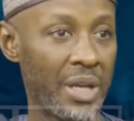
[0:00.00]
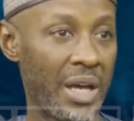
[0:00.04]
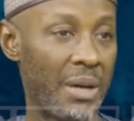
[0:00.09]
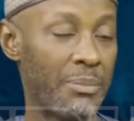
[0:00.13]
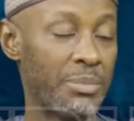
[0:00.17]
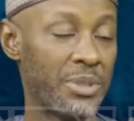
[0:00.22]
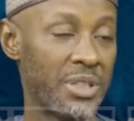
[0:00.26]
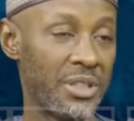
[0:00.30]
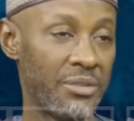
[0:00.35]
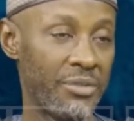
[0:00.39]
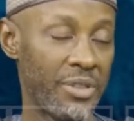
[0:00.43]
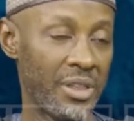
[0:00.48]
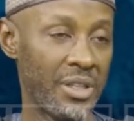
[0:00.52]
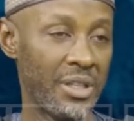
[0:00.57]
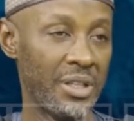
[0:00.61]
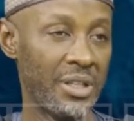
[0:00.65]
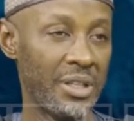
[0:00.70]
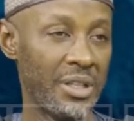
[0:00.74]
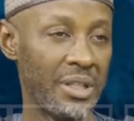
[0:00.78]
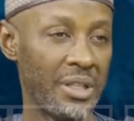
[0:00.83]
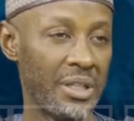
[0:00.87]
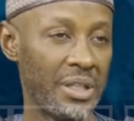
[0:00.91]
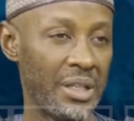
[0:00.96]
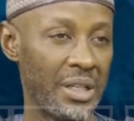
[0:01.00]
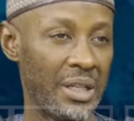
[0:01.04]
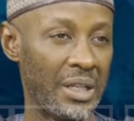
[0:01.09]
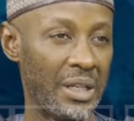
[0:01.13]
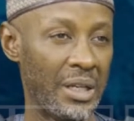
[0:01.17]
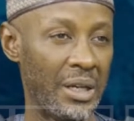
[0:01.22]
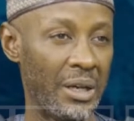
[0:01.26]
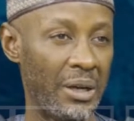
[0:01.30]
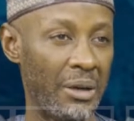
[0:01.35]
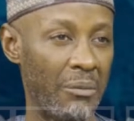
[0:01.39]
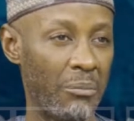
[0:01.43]
captives.
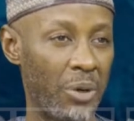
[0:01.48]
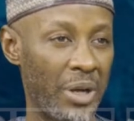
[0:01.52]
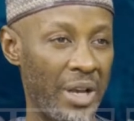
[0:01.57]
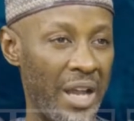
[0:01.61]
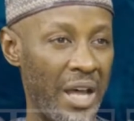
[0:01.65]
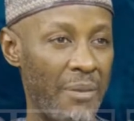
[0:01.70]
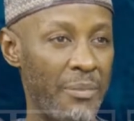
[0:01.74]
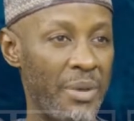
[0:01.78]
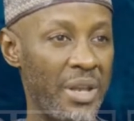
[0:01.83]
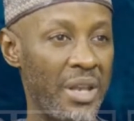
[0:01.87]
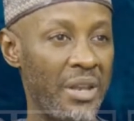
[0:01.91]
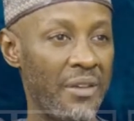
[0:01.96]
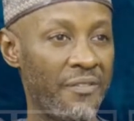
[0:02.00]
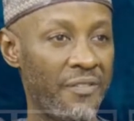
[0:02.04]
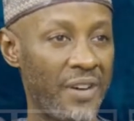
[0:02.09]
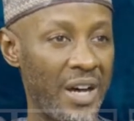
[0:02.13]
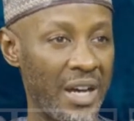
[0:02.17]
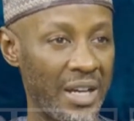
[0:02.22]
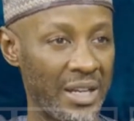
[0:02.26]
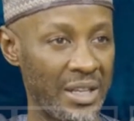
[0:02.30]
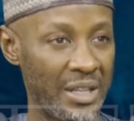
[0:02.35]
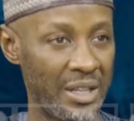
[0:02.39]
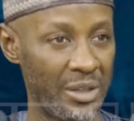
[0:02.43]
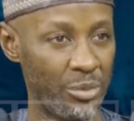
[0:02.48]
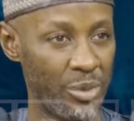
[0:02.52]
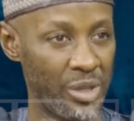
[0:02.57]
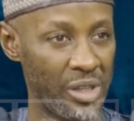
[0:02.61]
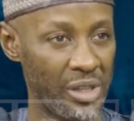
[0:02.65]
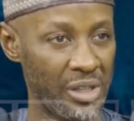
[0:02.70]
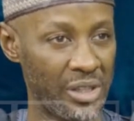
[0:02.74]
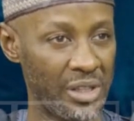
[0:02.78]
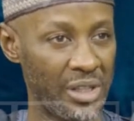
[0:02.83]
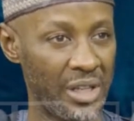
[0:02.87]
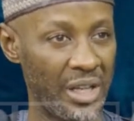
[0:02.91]
Uh, but I mean, the fact that we
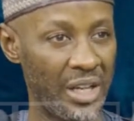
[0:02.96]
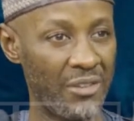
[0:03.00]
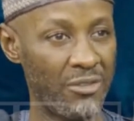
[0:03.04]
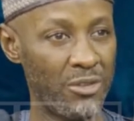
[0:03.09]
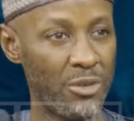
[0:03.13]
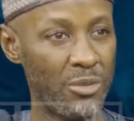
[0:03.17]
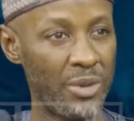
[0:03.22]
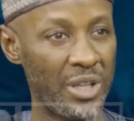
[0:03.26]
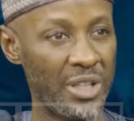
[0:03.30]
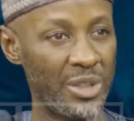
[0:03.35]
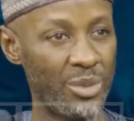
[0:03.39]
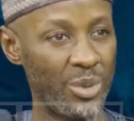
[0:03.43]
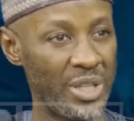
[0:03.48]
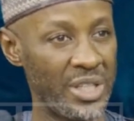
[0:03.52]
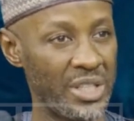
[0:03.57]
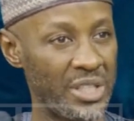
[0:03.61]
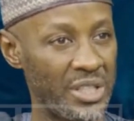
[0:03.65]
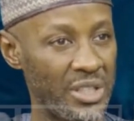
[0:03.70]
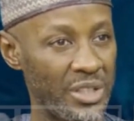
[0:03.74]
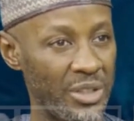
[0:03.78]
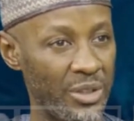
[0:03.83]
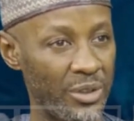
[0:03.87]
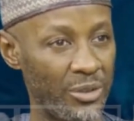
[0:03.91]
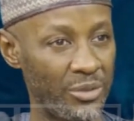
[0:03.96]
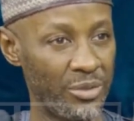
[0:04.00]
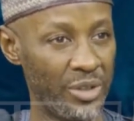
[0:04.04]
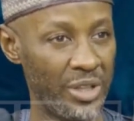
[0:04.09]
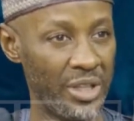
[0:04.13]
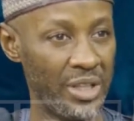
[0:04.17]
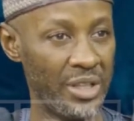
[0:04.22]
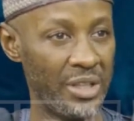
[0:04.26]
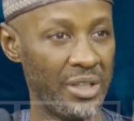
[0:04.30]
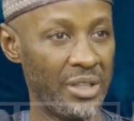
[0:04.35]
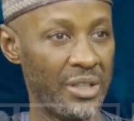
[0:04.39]
still have over twenty of
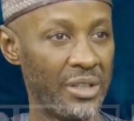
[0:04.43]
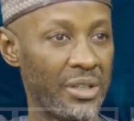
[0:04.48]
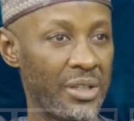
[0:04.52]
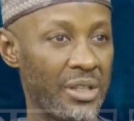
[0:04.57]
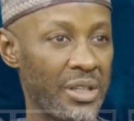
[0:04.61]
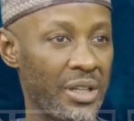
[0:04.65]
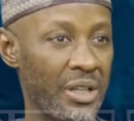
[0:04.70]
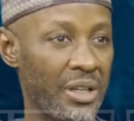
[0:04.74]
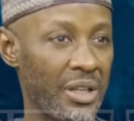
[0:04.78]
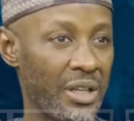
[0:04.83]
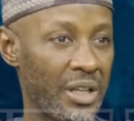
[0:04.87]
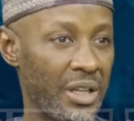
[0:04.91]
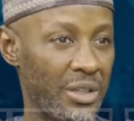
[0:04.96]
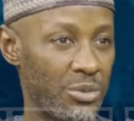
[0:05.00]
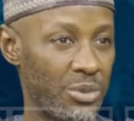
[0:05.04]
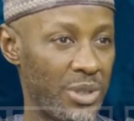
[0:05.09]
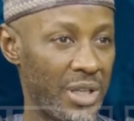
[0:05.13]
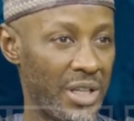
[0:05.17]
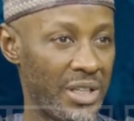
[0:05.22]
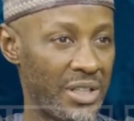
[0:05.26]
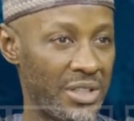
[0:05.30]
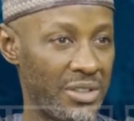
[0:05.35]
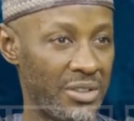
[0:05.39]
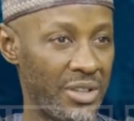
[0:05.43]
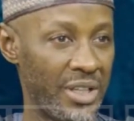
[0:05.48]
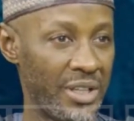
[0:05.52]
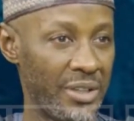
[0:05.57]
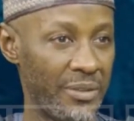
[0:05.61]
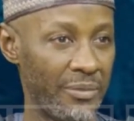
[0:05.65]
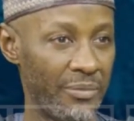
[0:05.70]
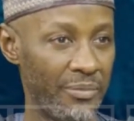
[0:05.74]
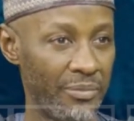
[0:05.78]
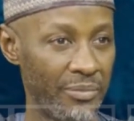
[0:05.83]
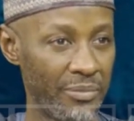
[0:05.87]
the uh, Kaduna
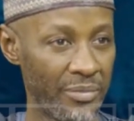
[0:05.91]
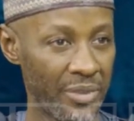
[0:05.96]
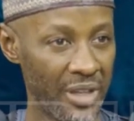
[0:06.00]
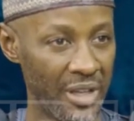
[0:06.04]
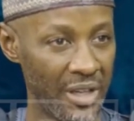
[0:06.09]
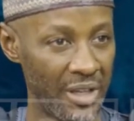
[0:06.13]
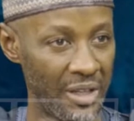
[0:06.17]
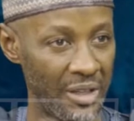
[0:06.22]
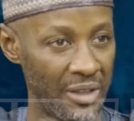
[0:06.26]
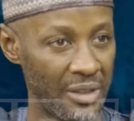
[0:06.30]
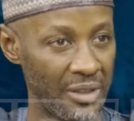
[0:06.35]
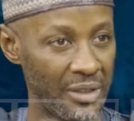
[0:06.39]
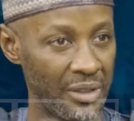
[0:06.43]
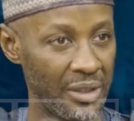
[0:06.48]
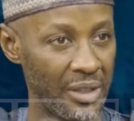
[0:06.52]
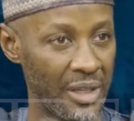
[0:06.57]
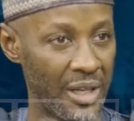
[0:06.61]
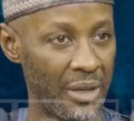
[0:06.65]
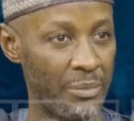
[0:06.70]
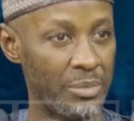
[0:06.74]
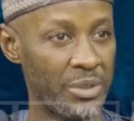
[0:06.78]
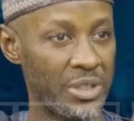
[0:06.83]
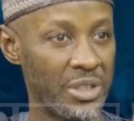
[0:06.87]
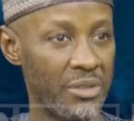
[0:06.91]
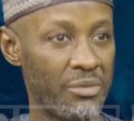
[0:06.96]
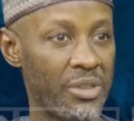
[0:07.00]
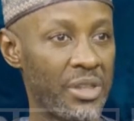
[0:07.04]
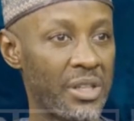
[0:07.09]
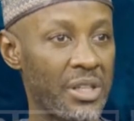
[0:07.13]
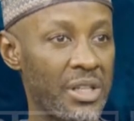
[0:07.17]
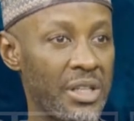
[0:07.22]
train uh, captives yeah.